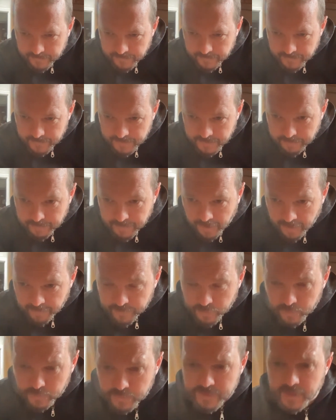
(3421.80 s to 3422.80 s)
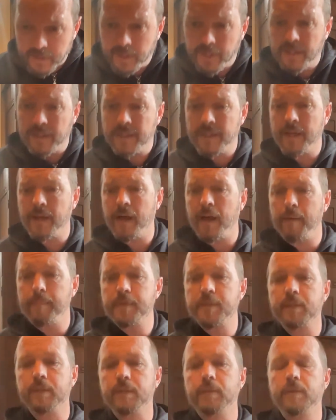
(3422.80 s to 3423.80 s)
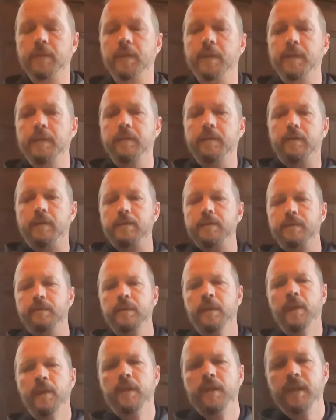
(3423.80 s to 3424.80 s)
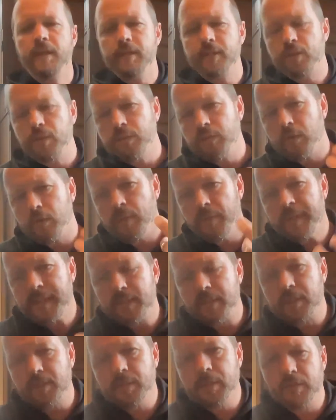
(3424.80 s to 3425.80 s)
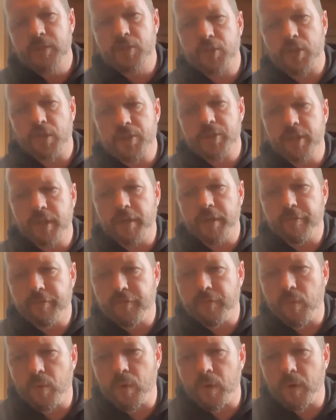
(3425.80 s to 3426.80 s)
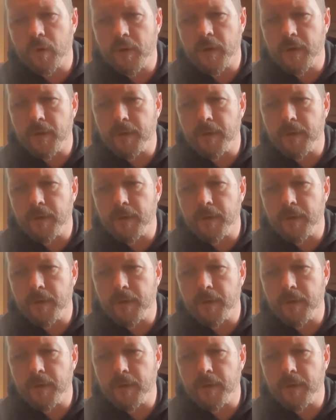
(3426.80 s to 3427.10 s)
seem to have their own. Yeah, absolutely, Austin. Yeah, so you're always searching for